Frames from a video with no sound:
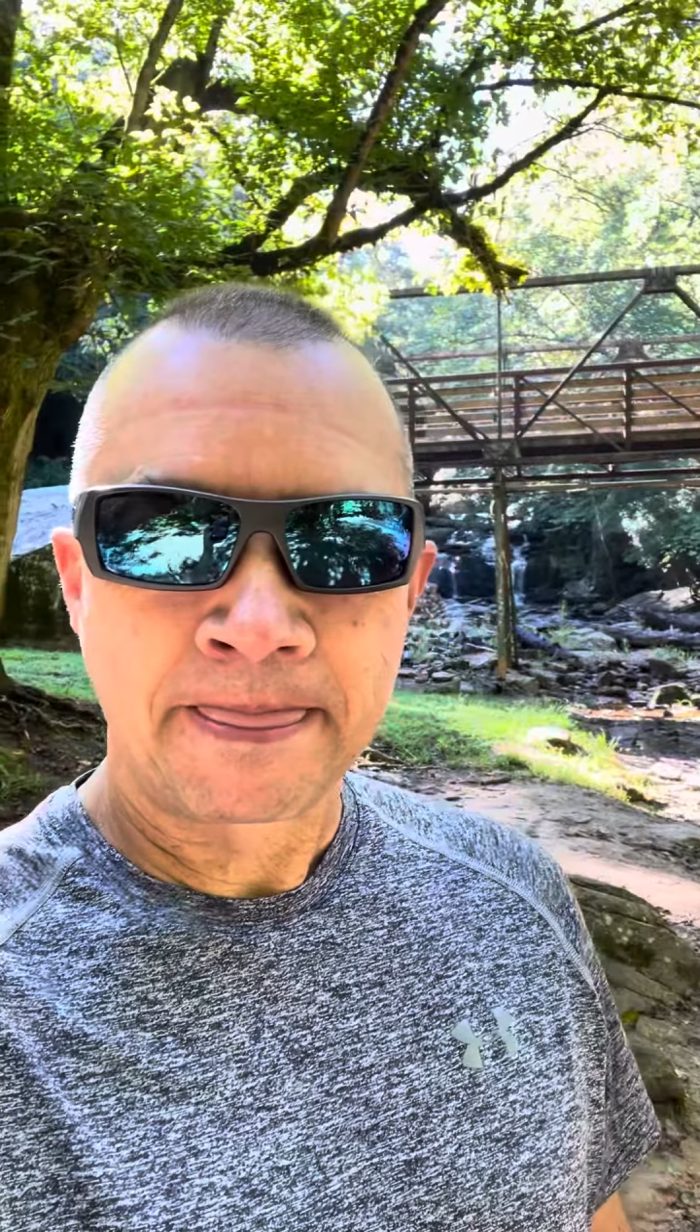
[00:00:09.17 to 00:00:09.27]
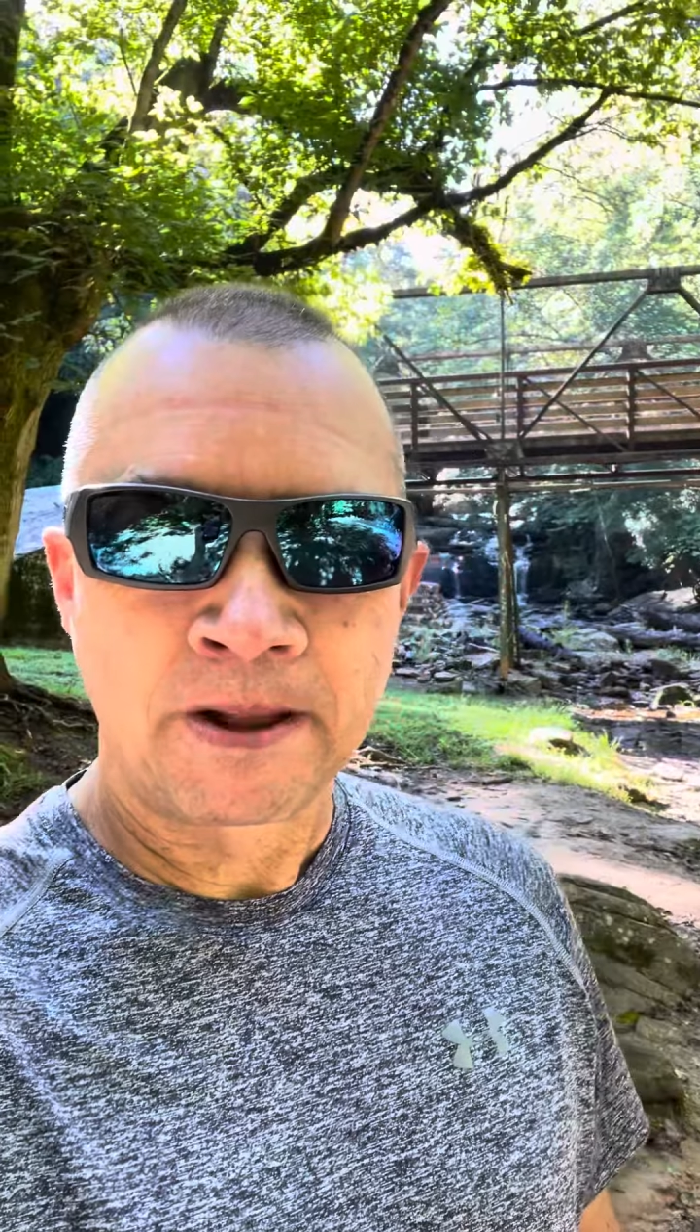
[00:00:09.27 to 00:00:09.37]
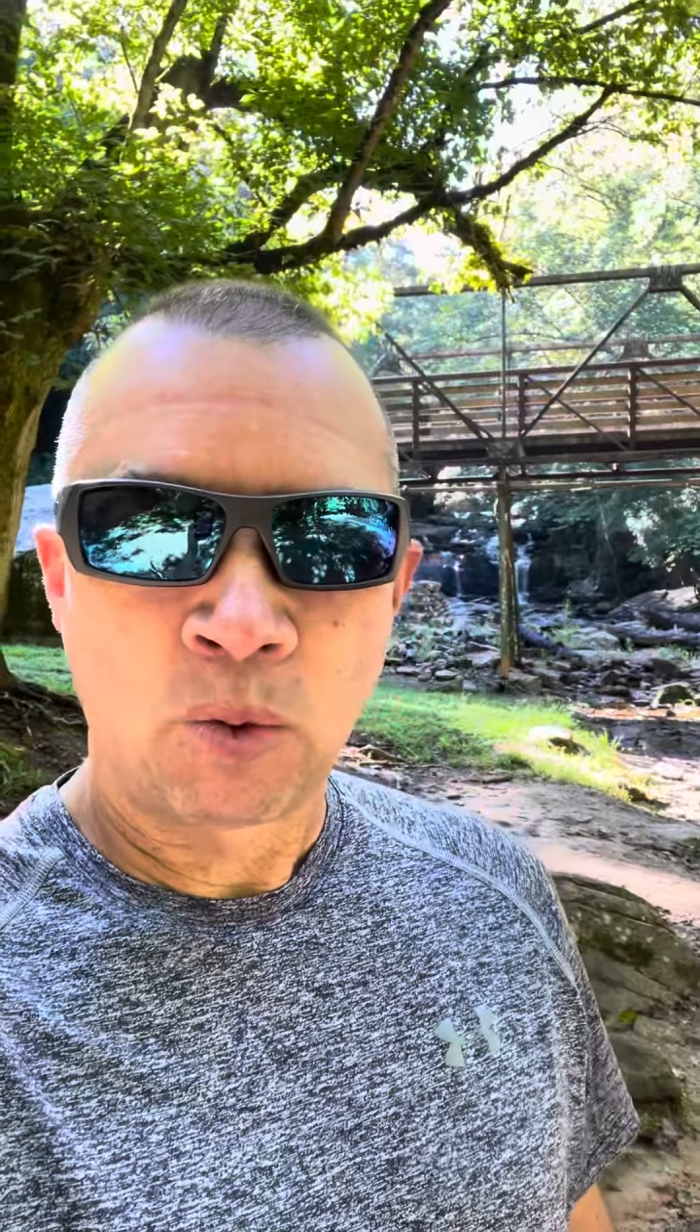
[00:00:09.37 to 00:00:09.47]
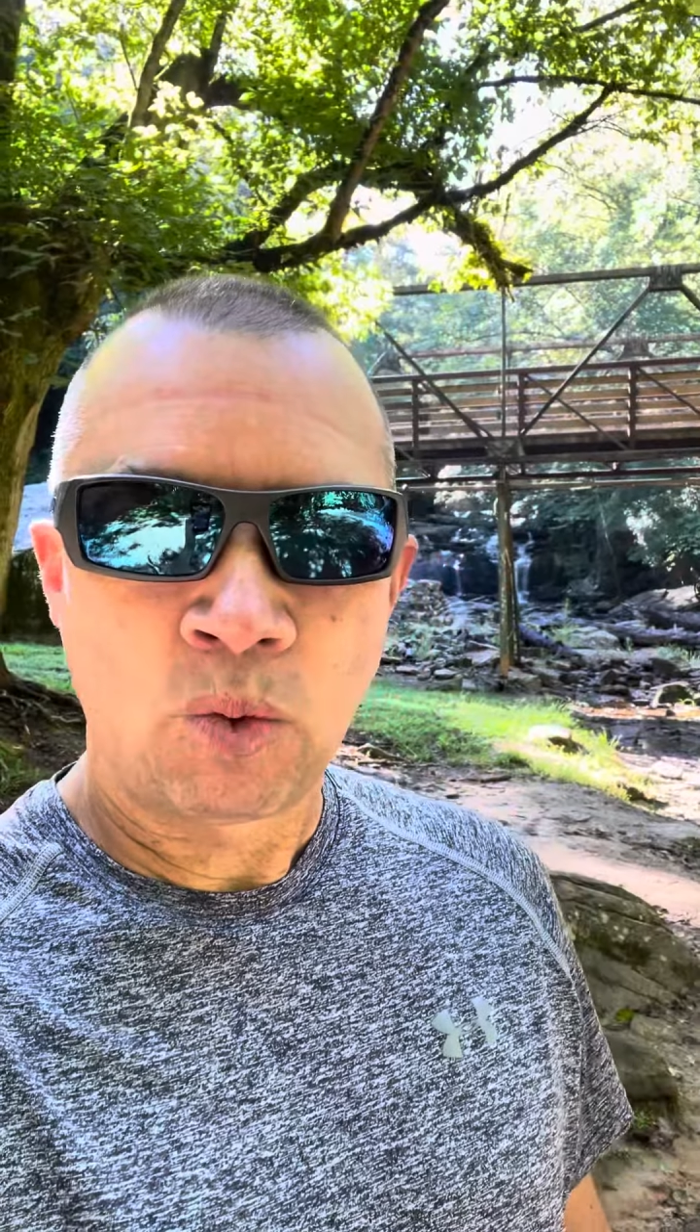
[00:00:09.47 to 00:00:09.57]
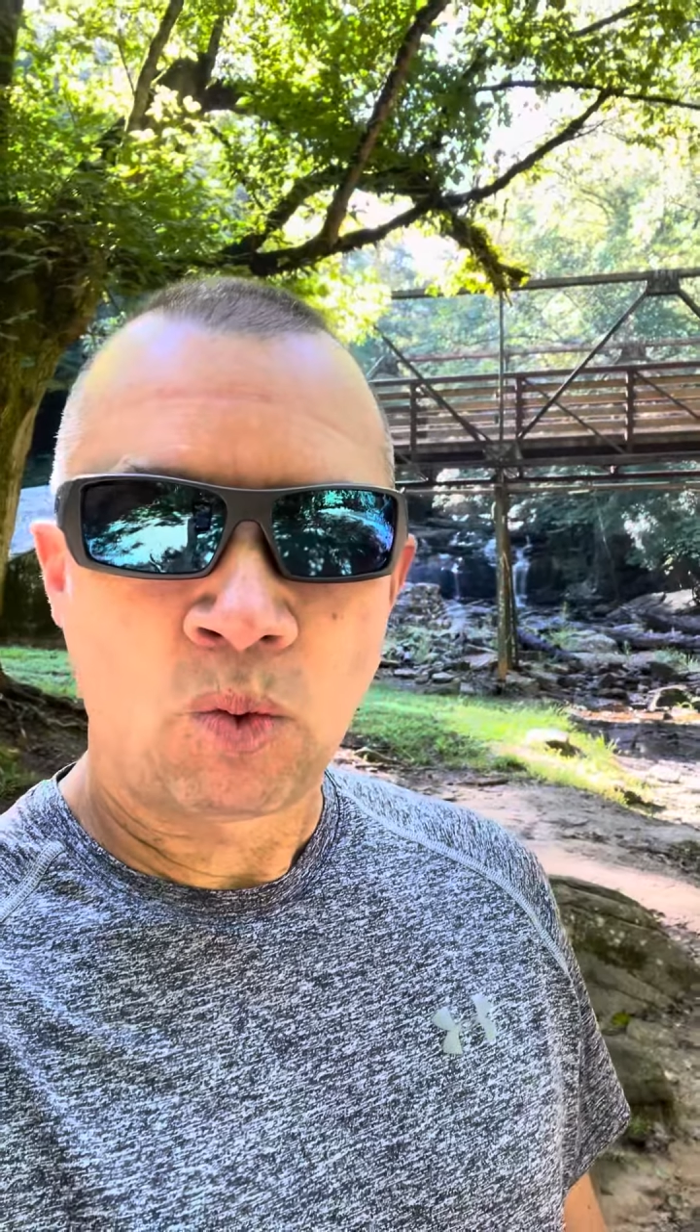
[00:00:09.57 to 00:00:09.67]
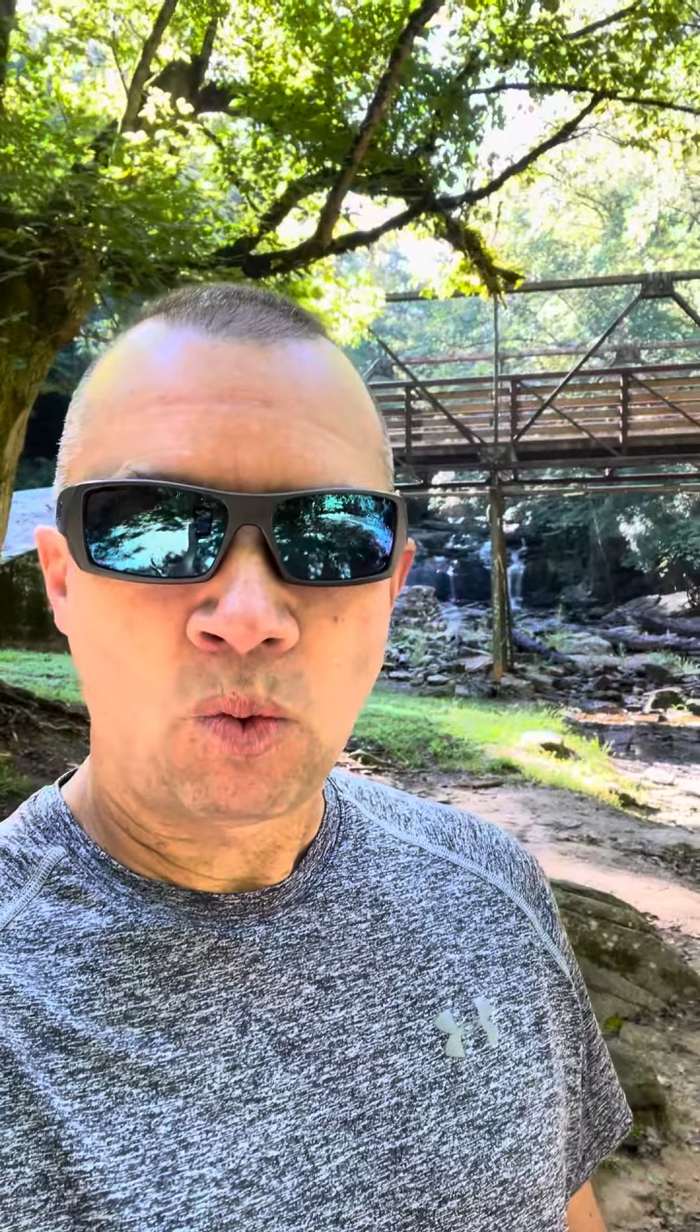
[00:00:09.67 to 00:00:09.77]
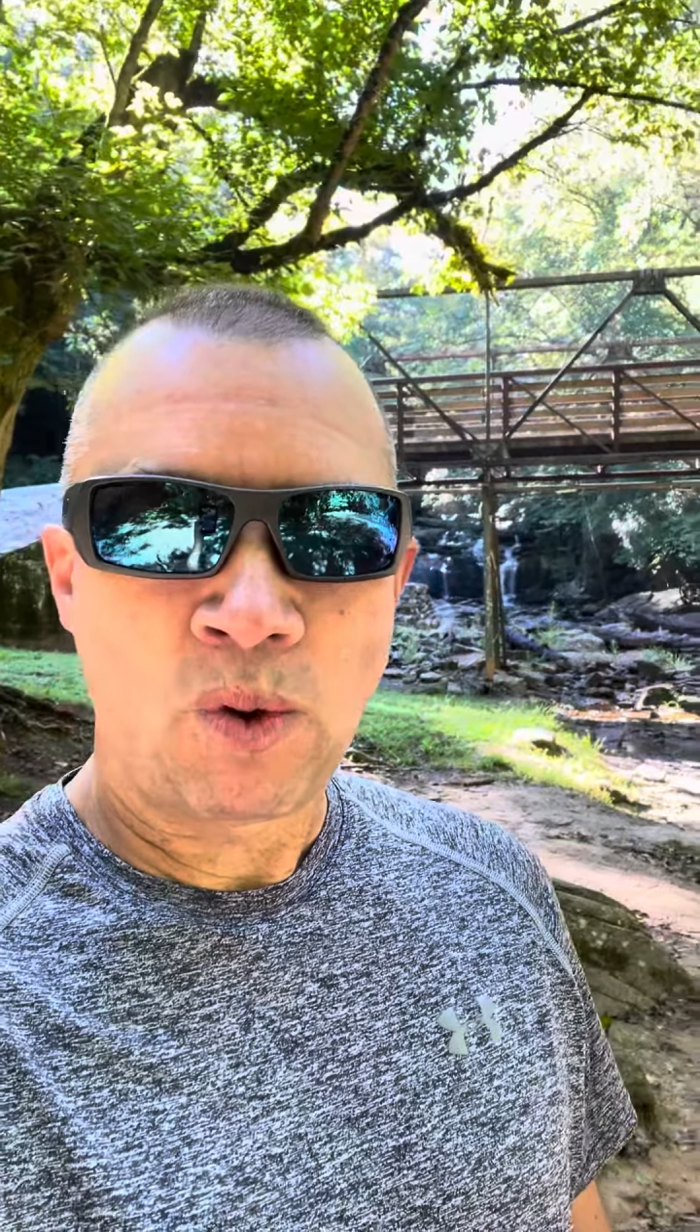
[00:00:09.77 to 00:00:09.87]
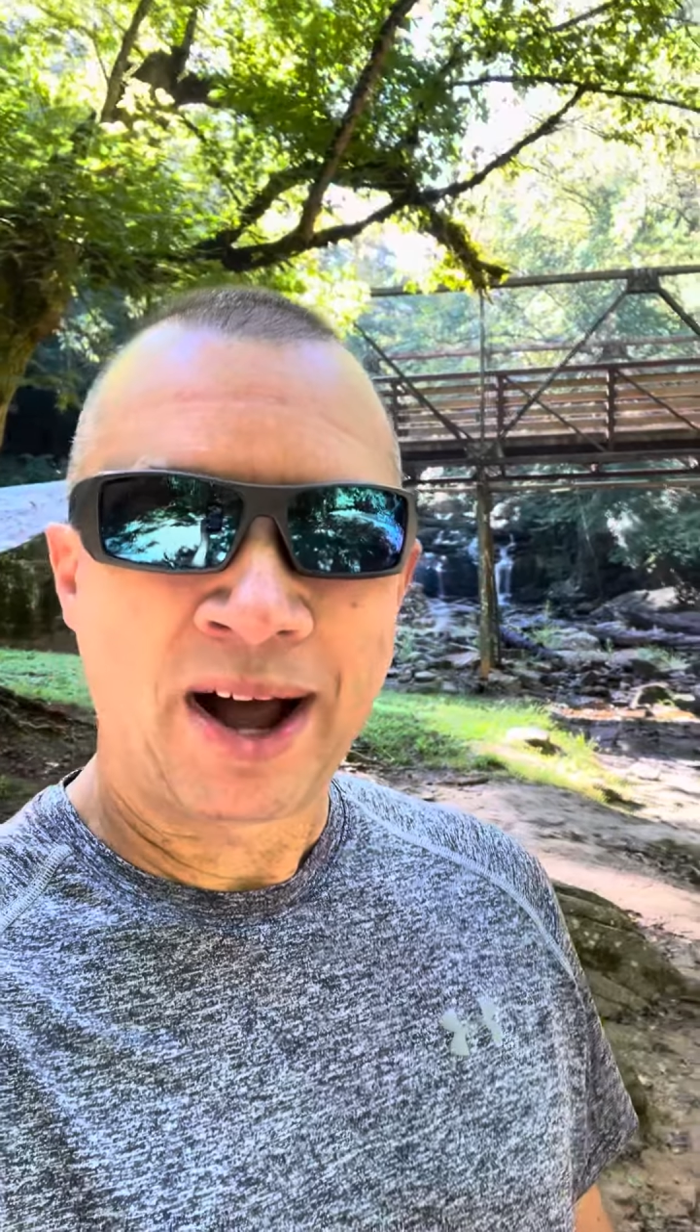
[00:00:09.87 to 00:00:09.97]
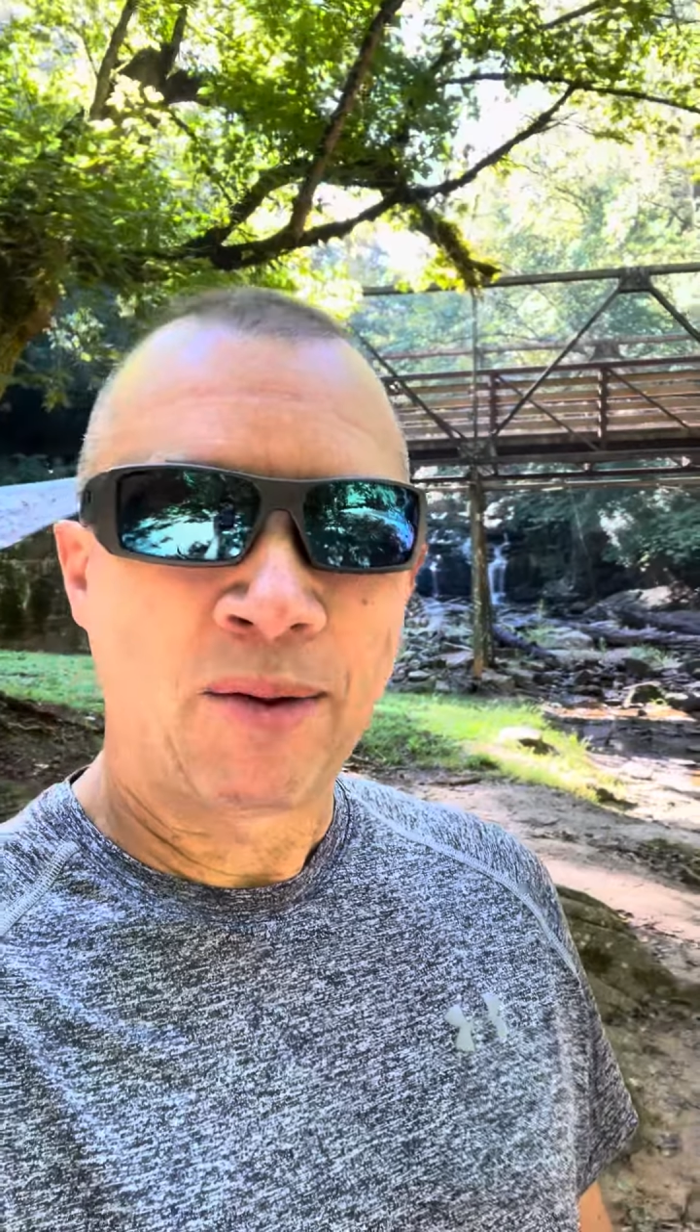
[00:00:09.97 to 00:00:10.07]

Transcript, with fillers: you know, why,